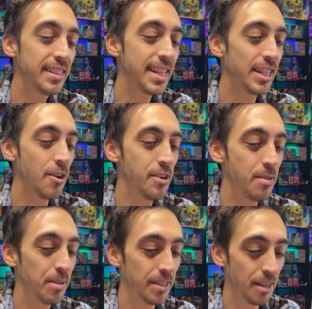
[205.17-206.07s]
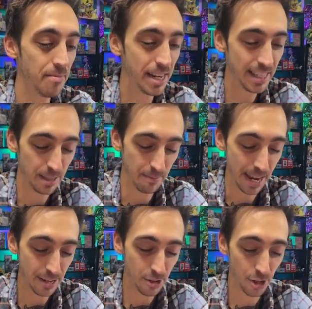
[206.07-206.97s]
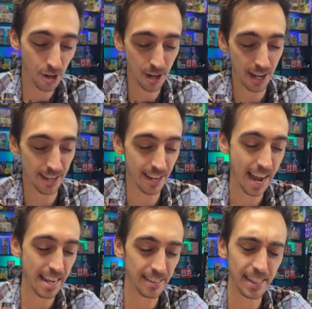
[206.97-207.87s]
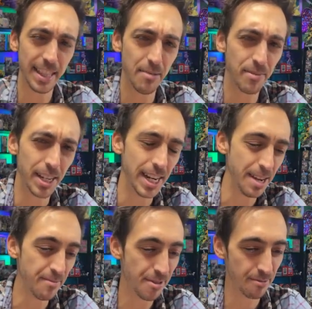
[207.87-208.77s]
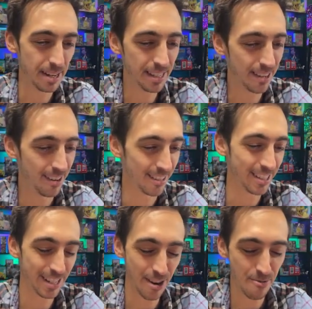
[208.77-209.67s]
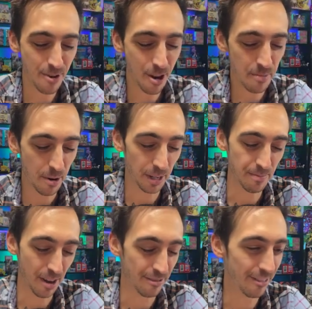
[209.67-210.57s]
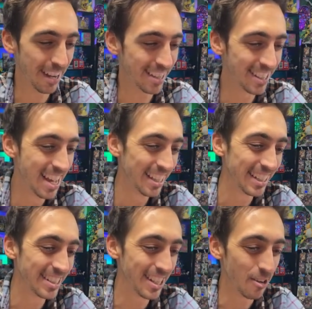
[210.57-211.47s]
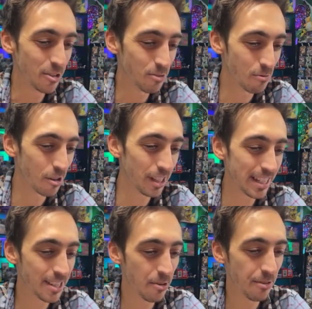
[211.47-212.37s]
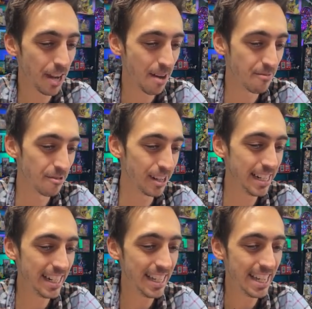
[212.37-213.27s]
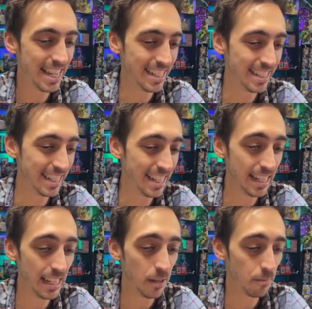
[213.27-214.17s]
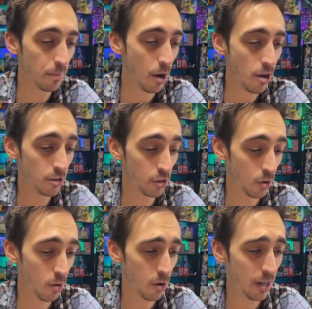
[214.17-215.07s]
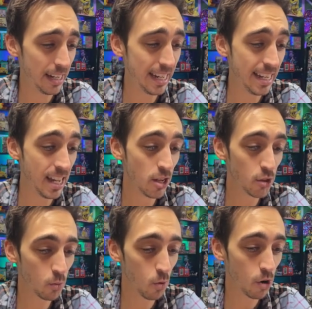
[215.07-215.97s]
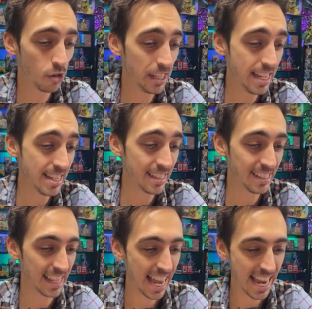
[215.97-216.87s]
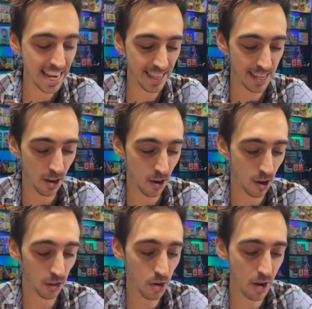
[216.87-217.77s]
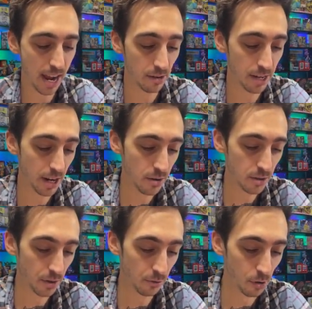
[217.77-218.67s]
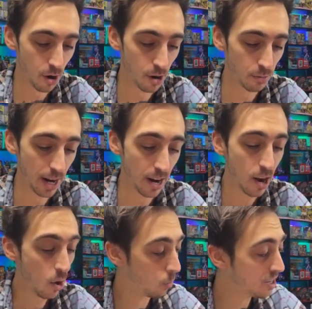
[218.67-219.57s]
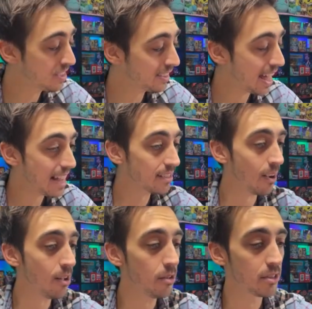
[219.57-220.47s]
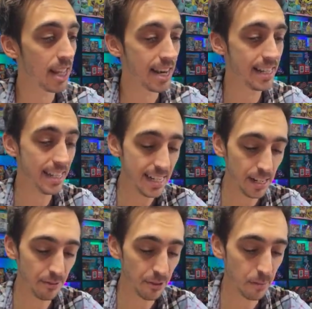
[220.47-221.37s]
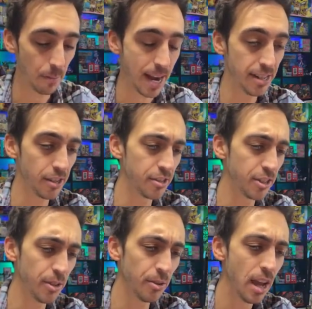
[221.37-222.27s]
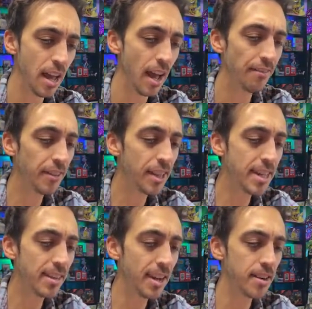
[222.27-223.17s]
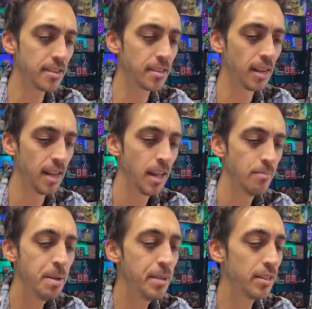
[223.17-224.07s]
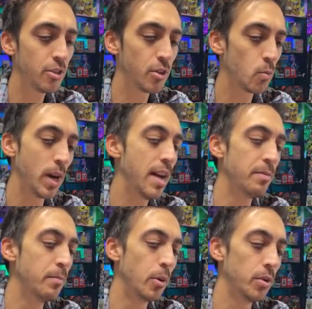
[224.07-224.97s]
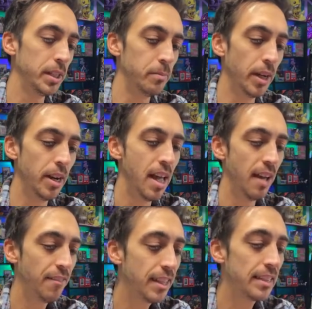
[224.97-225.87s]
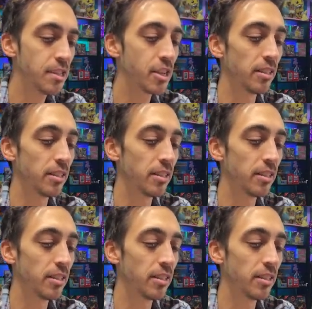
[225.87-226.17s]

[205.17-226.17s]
that's like going up to somebody in the band shirt and asking them to name three songs. You know, we're all Pokemon fans. Let's go. Swirlix, we've got Marini, Indeedee, Baltoy, Swirlix, and the holo Gyarados for our rare. One of the last holos that I needed for the binder too. I feel like there's, maybe it's just what I've been pulling, but I feel like there's